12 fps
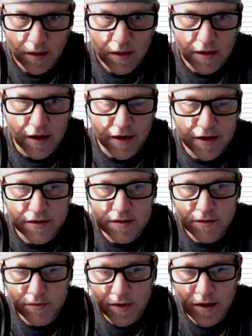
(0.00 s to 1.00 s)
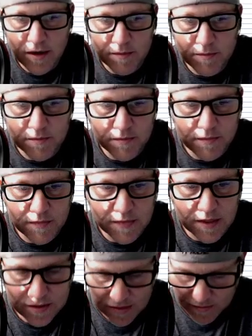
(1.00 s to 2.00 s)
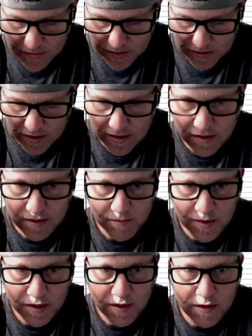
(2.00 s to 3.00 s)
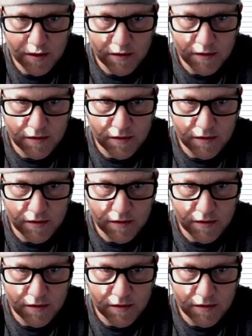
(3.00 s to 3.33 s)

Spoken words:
Now here's the rub. This element's going to have to be,